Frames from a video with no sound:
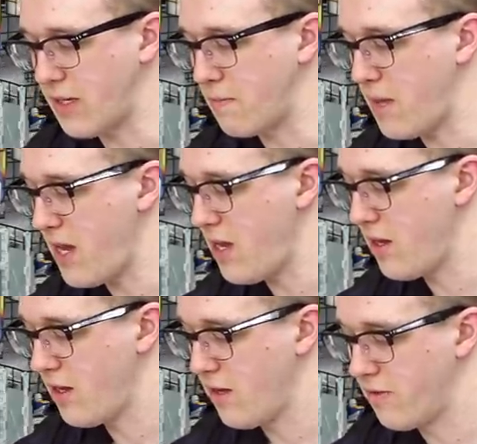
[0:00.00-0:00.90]
in
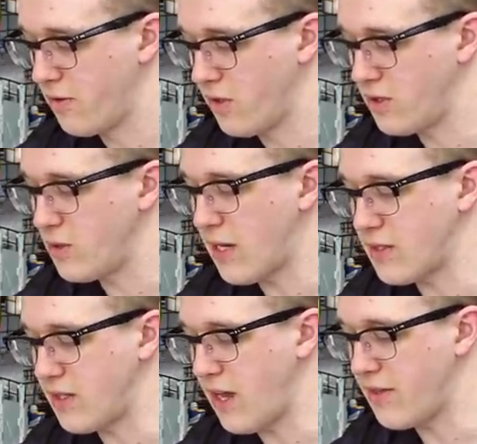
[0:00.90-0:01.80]
May for two
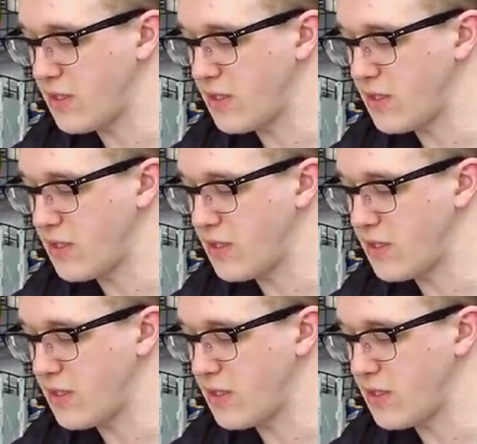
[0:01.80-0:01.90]
thousand yen.